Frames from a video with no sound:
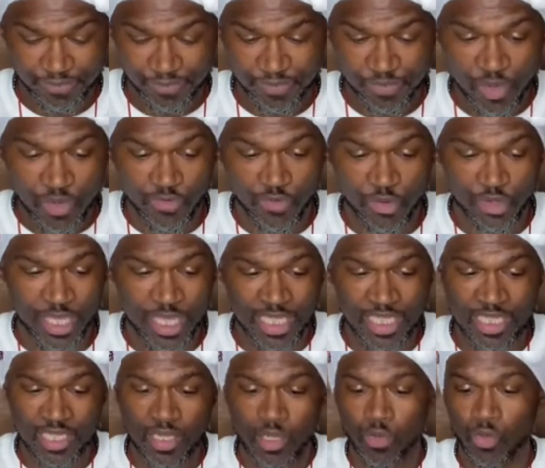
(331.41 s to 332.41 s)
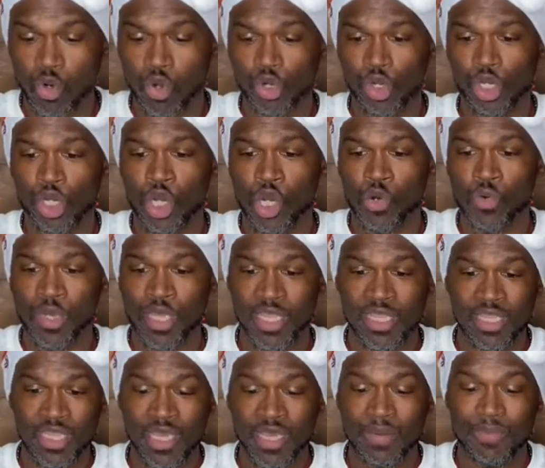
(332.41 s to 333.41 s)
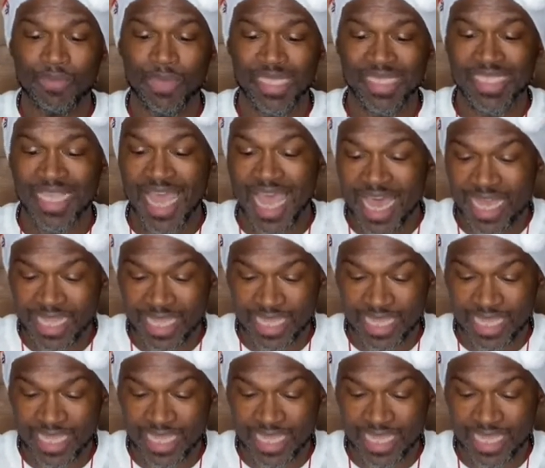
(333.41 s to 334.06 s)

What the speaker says: For this, we're going to go with metallic.